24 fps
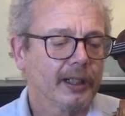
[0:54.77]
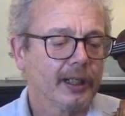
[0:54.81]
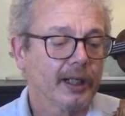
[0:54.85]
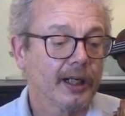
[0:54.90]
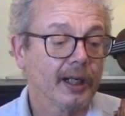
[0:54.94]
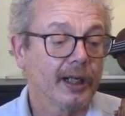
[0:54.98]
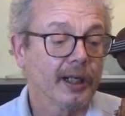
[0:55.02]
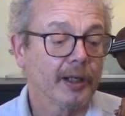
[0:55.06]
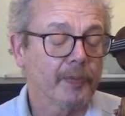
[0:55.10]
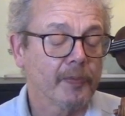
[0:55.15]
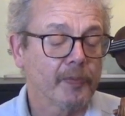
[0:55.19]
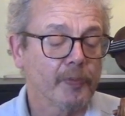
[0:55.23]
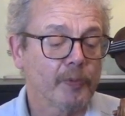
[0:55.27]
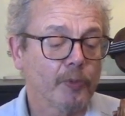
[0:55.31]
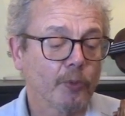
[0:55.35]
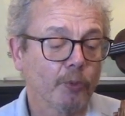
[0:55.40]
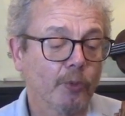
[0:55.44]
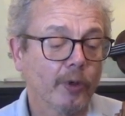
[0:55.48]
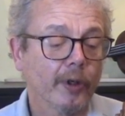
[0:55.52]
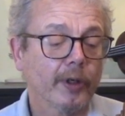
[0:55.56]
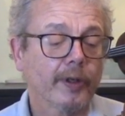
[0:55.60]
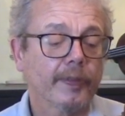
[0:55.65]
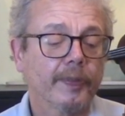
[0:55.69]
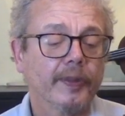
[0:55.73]

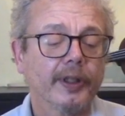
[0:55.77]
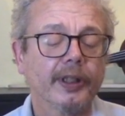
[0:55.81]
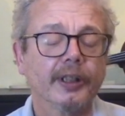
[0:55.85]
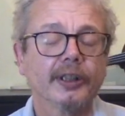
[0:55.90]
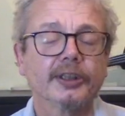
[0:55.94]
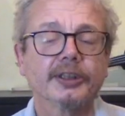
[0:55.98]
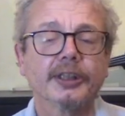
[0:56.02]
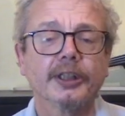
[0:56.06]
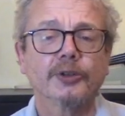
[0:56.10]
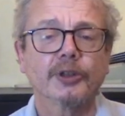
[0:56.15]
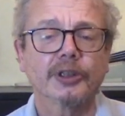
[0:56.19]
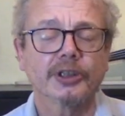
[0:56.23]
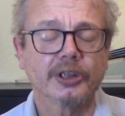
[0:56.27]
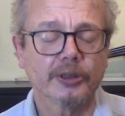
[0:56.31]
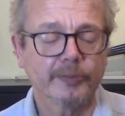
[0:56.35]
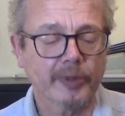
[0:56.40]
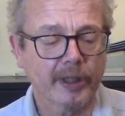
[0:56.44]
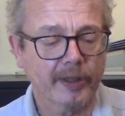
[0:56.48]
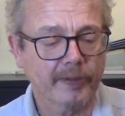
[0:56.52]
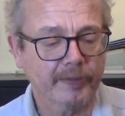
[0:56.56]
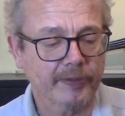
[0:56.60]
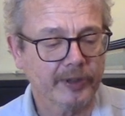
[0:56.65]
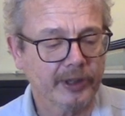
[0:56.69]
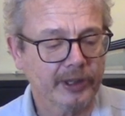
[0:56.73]
One of the things that's interesting
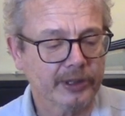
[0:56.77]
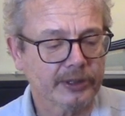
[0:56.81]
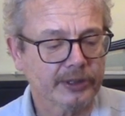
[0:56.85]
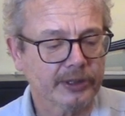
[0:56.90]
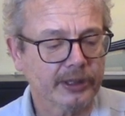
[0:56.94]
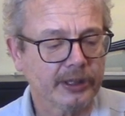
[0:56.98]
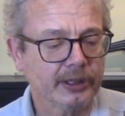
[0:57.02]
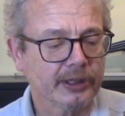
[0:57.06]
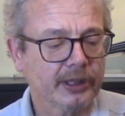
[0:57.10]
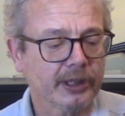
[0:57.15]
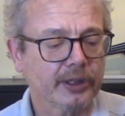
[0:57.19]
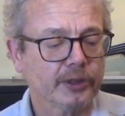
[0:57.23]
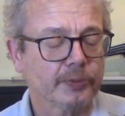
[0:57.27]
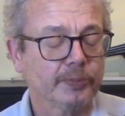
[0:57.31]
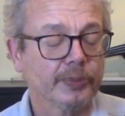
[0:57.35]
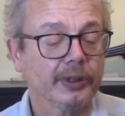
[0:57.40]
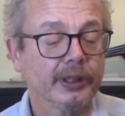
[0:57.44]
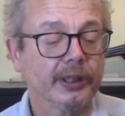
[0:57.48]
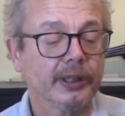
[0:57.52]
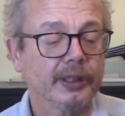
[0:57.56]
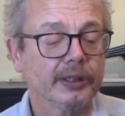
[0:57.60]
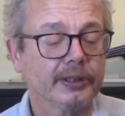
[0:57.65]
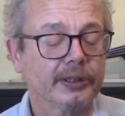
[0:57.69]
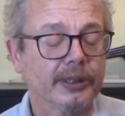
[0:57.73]
about this is it's
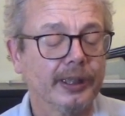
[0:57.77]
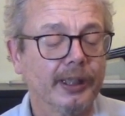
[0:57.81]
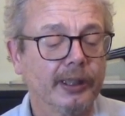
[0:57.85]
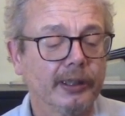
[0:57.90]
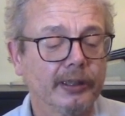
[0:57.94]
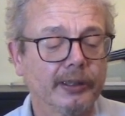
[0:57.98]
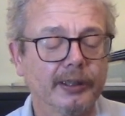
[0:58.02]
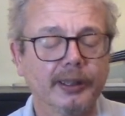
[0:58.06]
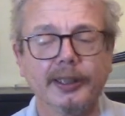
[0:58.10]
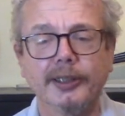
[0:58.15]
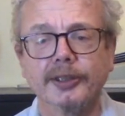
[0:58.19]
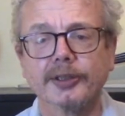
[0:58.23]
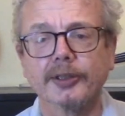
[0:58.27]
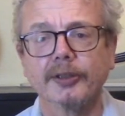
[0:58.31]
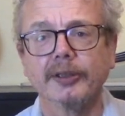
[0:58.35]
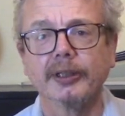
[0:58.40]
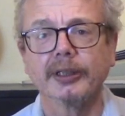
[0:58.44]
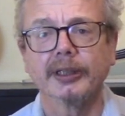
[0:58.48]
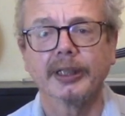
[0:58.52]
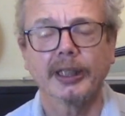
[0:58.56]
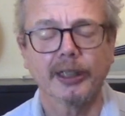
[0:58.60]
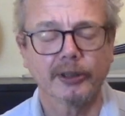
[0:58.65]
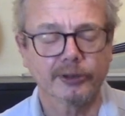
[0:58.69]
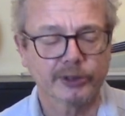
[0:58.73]
been taken into
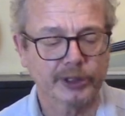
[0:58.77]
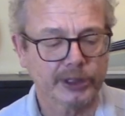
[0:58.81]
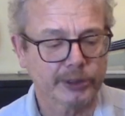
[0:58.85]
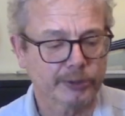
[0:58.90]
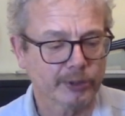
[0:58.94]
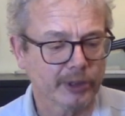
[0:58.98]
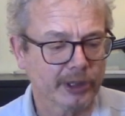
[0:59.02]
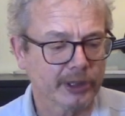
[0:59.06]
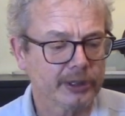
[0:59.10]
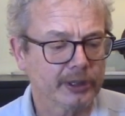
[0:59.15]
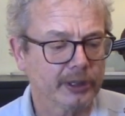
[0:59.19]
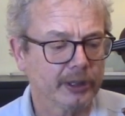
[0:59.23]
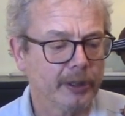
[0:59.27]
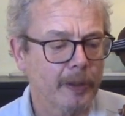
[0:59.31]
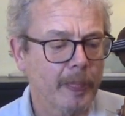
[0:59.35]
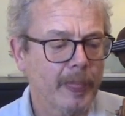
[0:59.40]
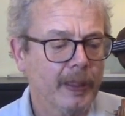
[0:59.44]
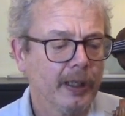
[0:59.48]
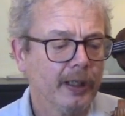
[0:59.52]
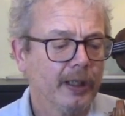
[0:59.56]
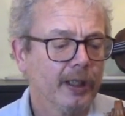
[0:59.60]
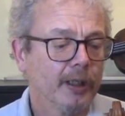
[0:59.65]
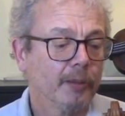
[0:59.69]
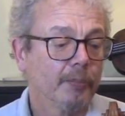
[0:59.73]
the Celtic tradition
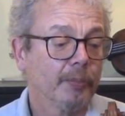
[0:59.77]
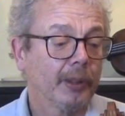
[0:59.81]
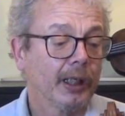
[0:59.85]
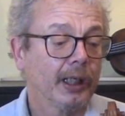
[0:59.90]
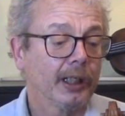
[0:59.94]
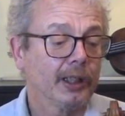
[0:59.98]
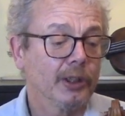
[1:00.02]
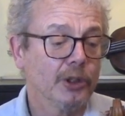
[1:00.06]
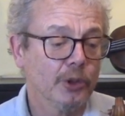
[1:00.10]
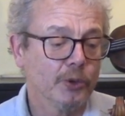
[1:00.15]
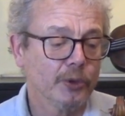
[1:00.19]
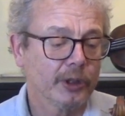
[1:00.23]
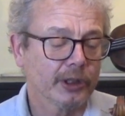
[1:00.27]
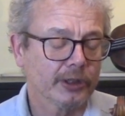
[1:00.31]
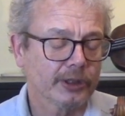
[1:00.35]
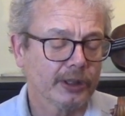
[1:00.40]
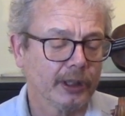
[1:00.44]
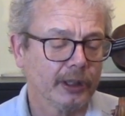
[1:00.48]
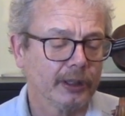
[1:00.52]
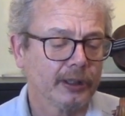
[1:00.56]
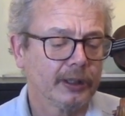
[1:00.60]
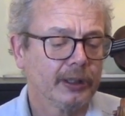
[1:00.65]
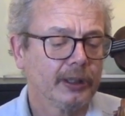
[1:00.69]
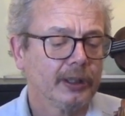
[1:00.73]
by
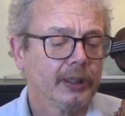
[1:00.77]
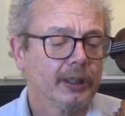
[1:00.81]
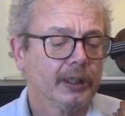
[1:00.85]
Lunasa,